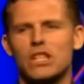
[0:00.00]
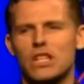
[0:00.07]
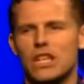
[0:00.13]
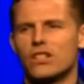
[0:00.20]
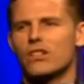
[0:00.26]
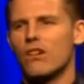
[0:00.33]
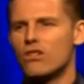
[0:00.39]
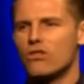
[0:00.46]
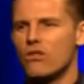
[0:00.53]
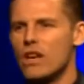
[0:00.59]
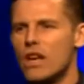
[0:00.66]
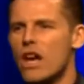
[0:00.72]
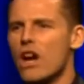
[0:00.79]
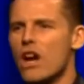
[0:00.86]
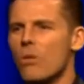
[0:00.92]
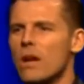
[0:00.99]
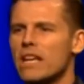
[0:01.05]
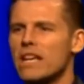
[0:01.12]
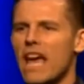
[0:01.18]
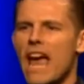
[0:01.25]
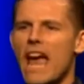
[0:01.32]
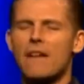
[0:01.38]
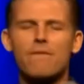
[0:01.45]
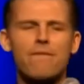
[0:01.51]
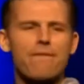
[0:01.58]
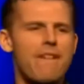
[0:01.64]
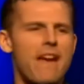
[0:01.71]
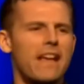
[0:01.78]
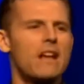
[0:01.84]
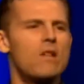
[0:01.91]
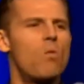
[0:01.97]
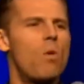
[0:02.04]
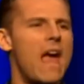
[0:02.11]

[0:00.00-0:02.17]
to this country, we can't feckin'